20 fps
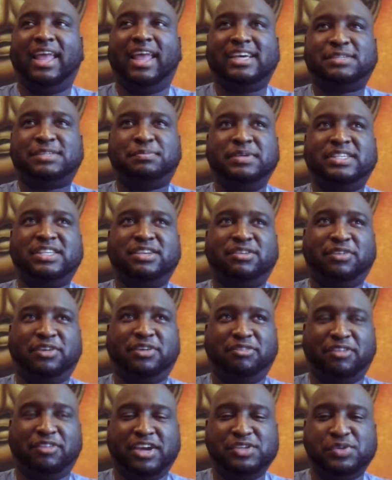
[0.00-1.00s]
last piece of
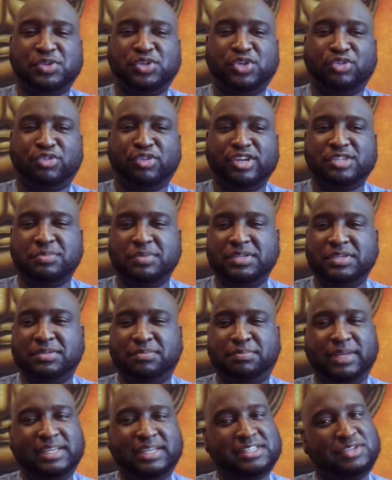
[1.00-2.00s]
advice with your resume is
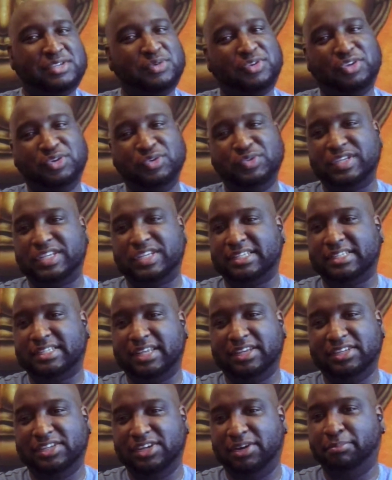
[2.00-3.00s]
please don't use it as
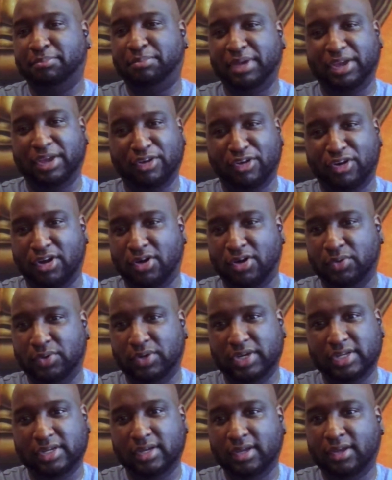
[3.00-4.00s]
a dumping
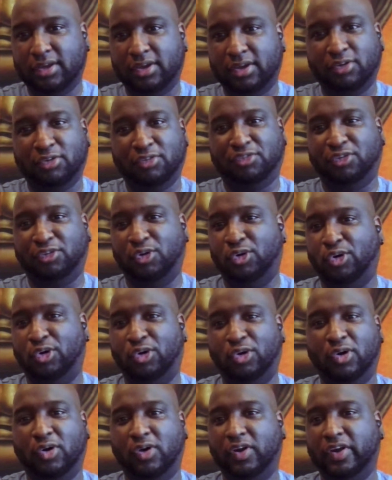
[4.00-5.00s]
ground
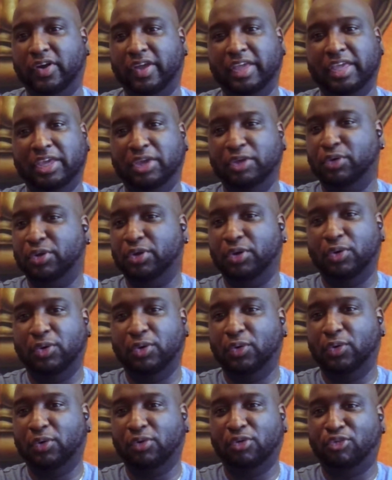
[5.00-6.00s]
for,
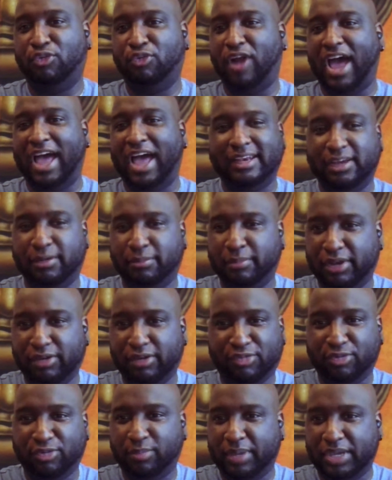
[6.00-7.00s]
random
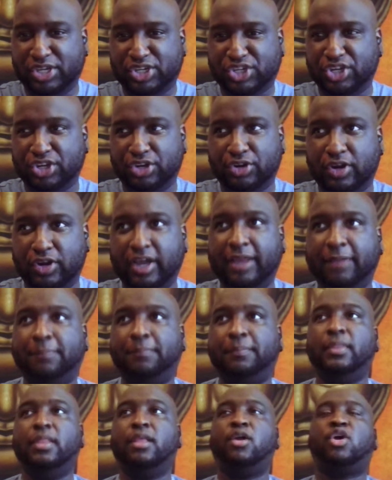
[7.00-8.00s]
information, right?
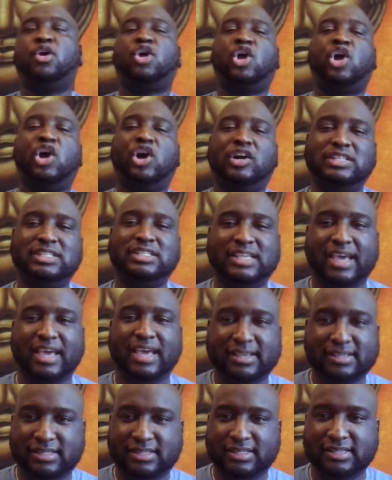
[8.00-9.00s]

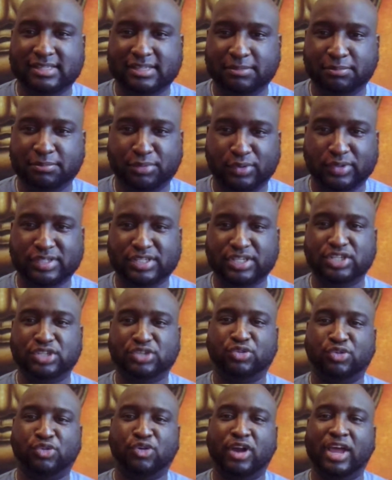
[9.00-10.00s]
Context is
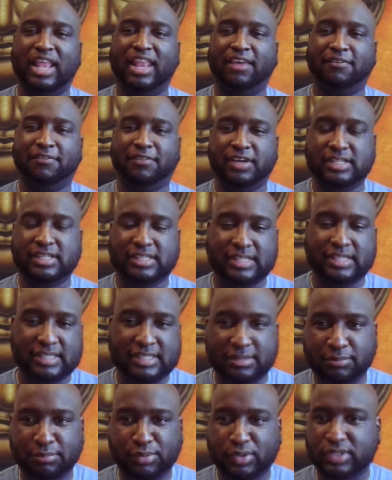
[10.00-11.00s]
important, relevance
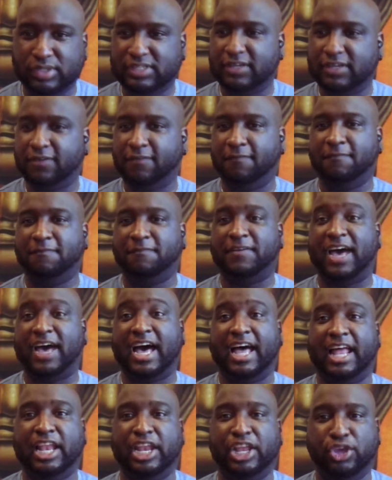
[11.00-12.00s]
is important,
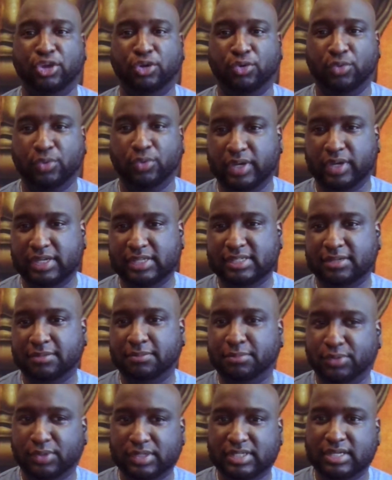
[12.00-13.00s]
value is
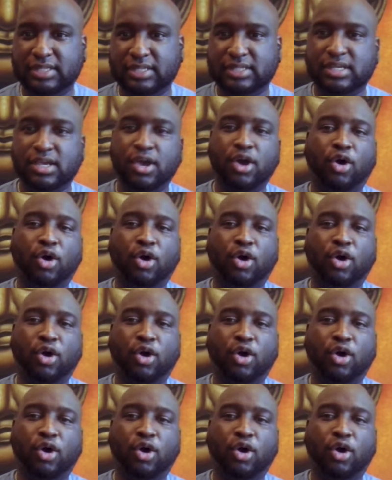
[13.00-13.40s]
important.